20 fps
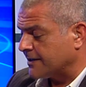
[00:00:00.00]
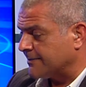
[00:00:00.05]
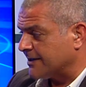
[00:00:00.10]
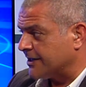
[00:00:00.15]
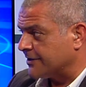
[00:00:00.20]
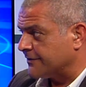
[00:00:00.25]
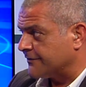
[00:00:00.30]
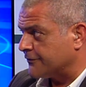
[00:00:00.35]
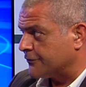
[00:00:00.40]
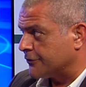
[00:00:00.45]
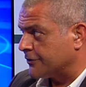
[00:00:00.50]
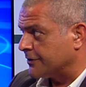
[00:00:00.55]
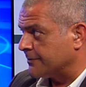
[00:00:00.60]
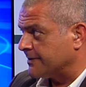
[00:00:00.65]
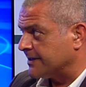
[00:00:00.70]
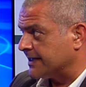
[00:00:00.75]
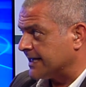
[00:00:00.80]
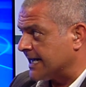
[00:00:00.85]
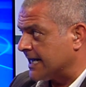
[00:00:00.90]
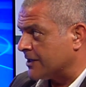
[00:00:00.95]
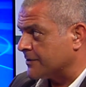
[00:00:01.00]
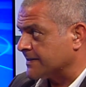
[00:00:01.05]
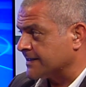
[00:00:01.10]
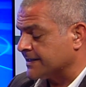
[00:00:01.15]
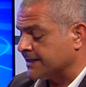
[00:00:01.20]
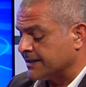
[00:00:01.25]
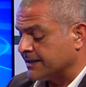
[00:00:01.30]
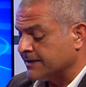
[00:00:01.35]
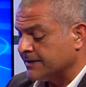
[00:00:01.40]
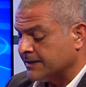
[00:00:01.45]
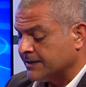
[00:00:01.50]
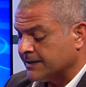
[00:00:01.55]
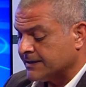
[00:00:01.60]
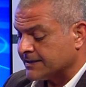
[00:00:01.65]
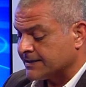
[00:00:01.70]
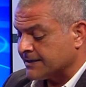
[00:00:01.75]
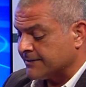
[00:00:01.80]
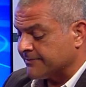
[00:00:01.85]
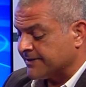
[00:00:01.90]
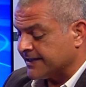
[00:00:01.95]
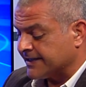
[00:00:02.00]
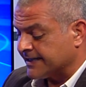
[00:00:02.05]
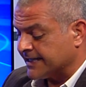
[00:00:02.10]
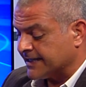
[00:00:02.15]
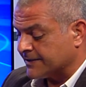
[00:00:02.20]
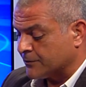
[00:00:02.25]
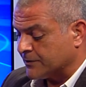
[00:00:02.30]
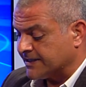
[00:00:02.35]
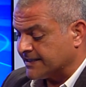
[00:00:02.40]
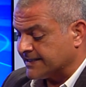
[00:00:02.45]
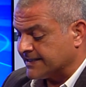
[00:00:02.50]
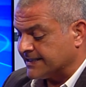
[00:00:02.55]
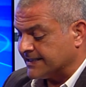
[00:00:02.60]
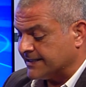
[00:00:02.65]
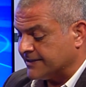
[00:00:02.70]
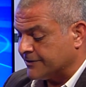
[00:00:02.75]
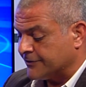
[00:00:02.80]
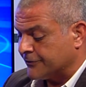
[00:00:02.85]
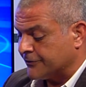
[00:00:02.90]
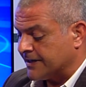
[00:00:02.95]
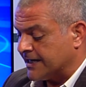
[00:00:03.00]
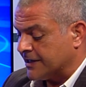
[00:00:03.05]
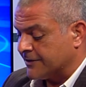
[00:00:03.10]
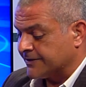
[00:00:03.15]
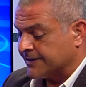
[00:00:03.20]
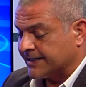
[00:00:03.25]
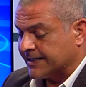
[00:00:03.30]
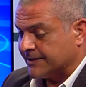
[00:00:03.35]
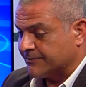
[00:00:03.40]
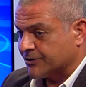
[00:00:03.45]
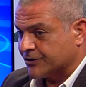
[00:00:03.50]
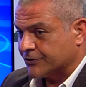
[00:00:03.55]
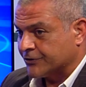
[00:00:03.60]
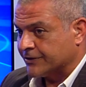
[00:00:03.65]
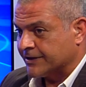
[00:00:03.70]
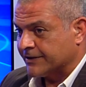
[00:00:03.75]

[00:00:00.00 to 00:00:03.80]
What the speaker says: about affordable housing. Yes. Something that we see around, and I'm sure